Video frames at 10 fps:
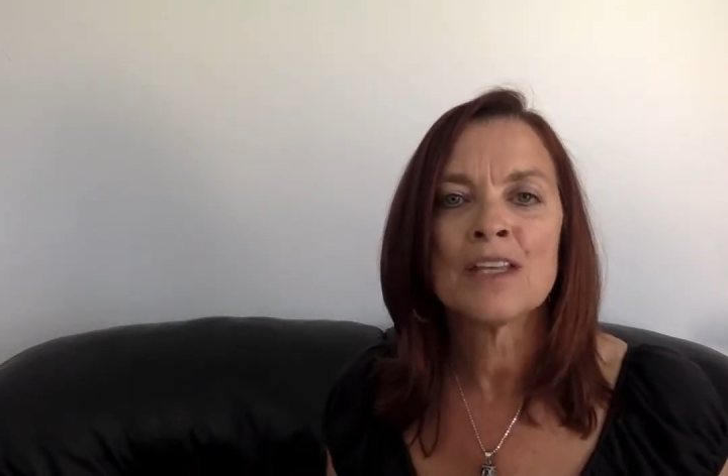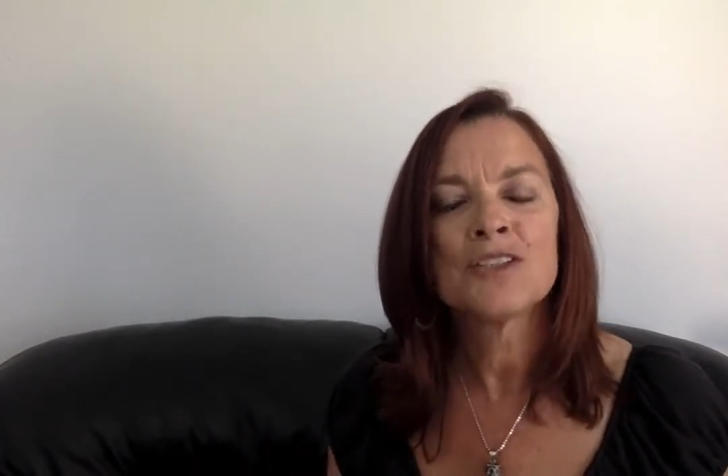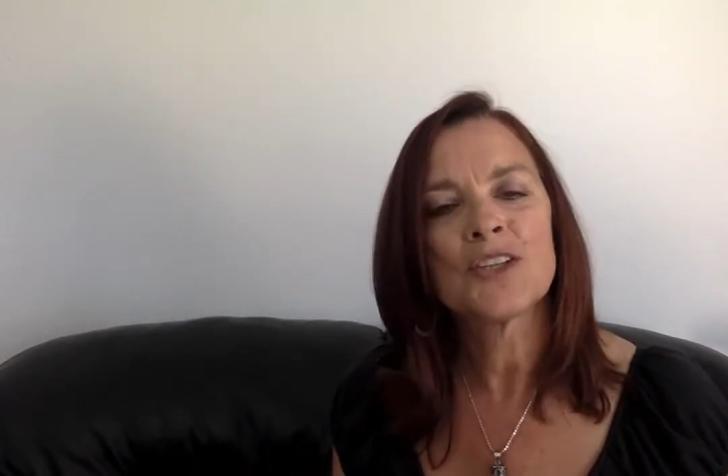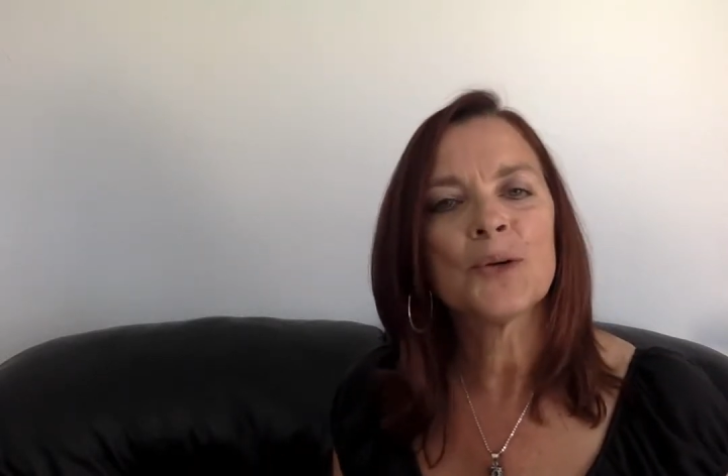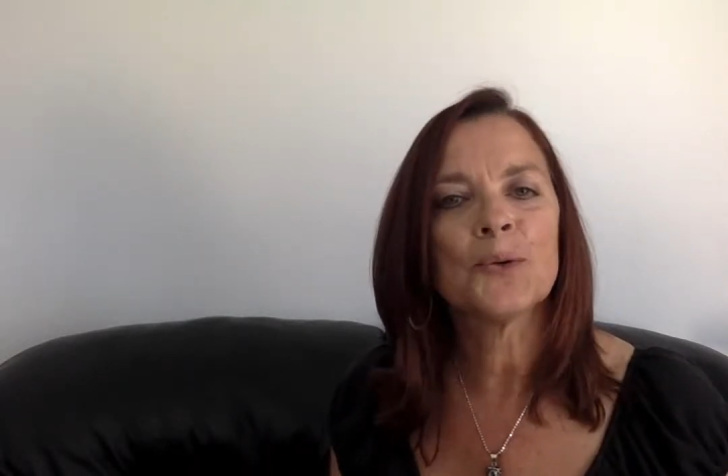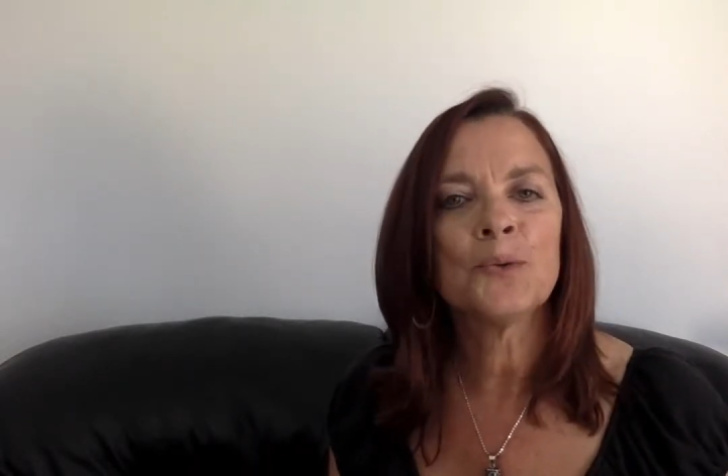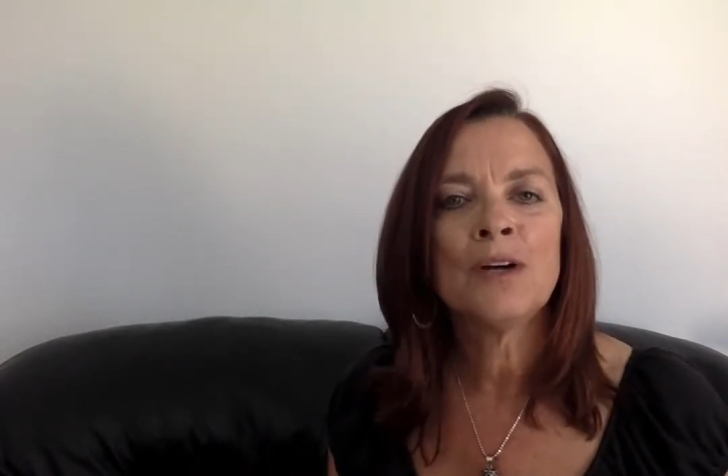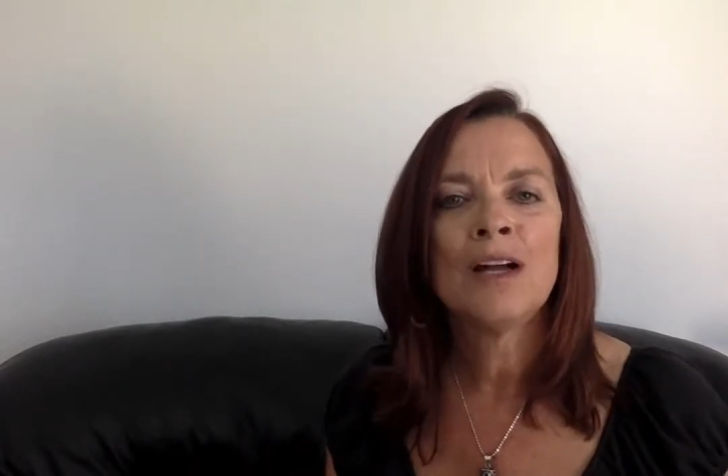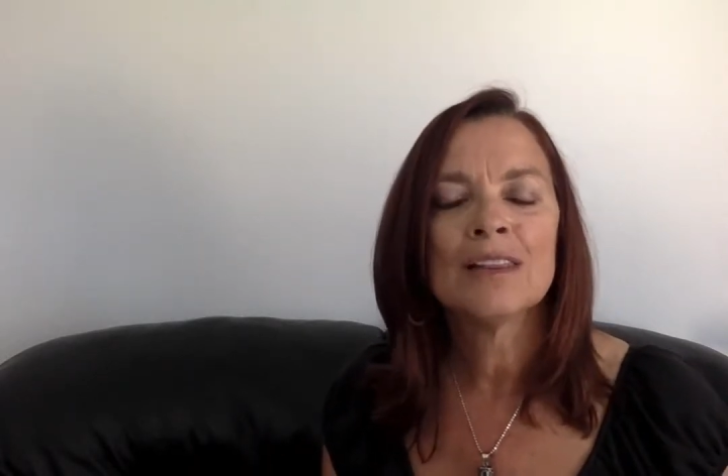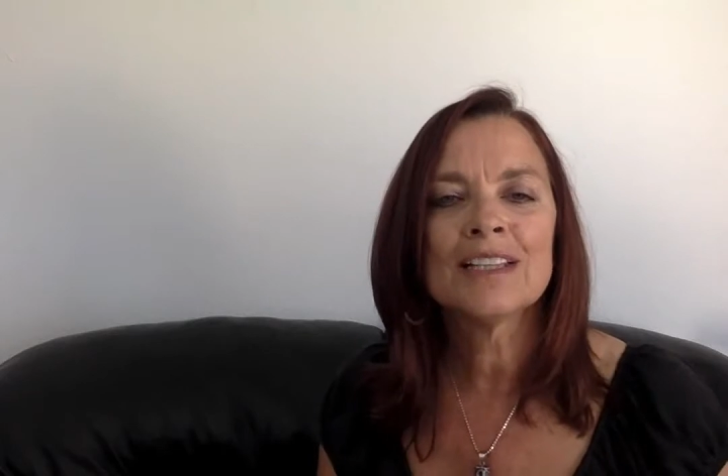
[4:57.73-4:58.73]
So
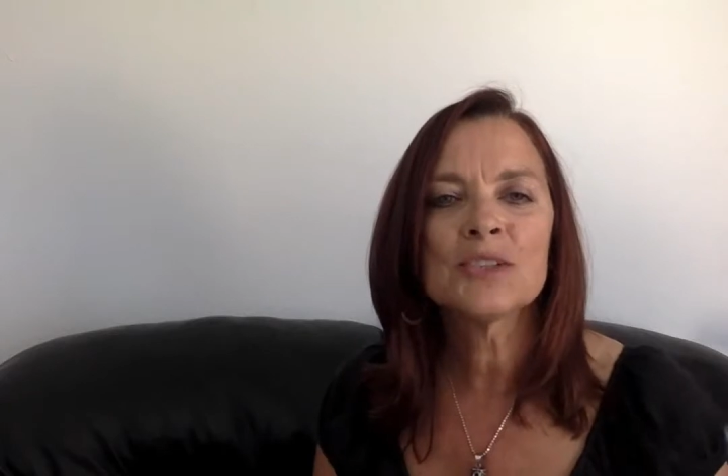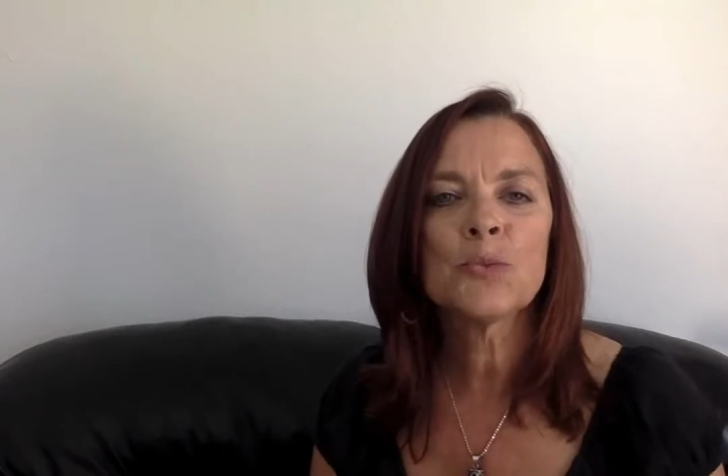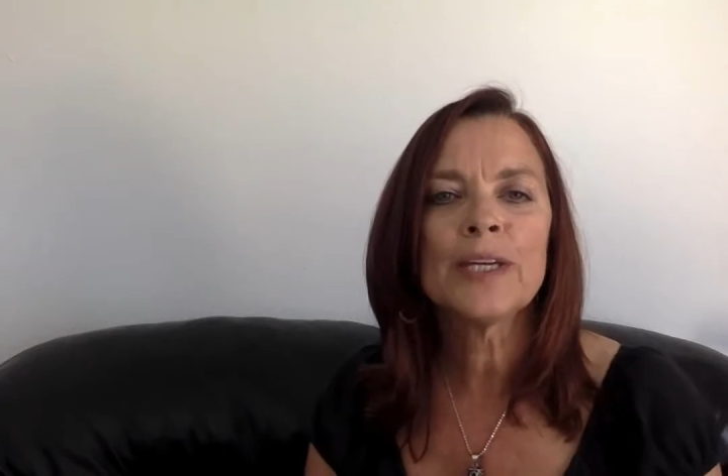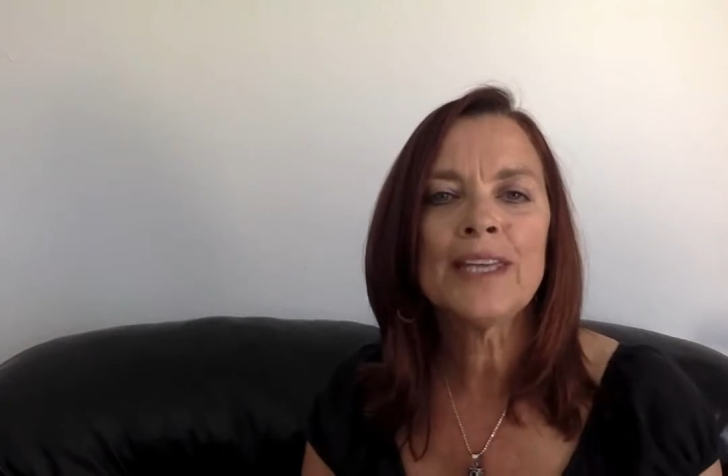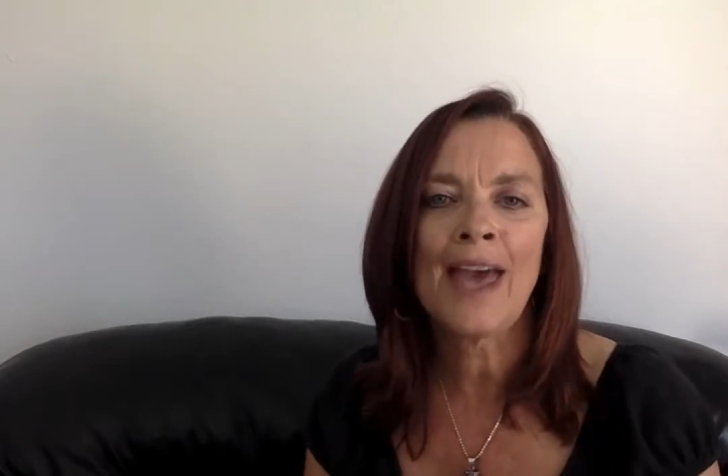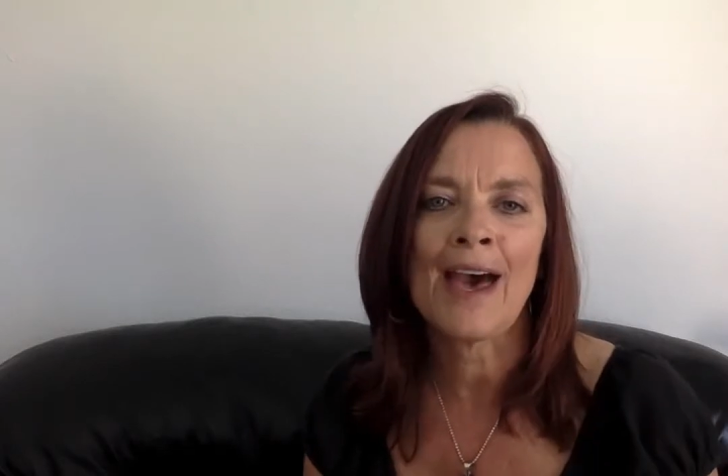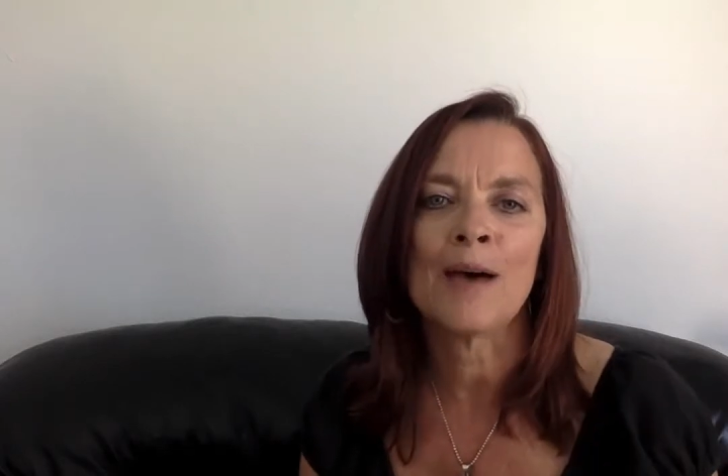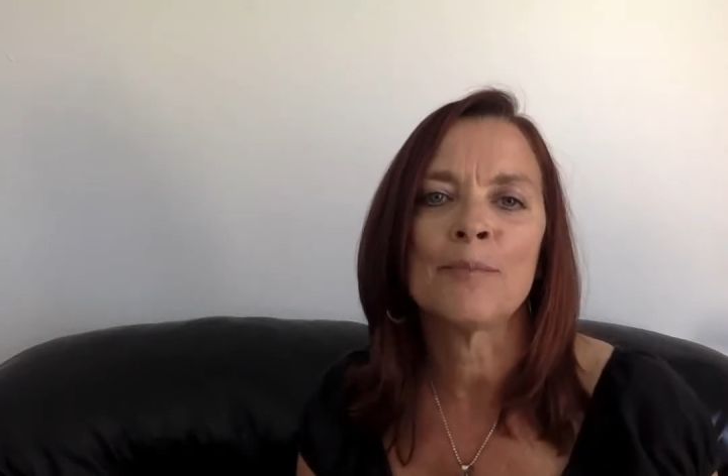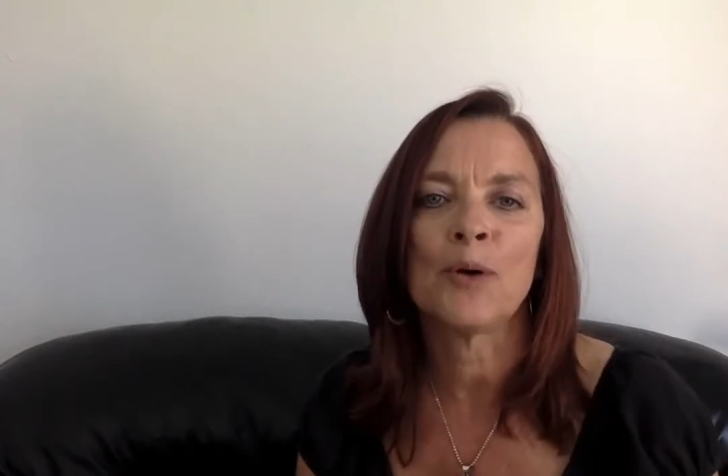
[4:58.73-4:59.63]
let's recap,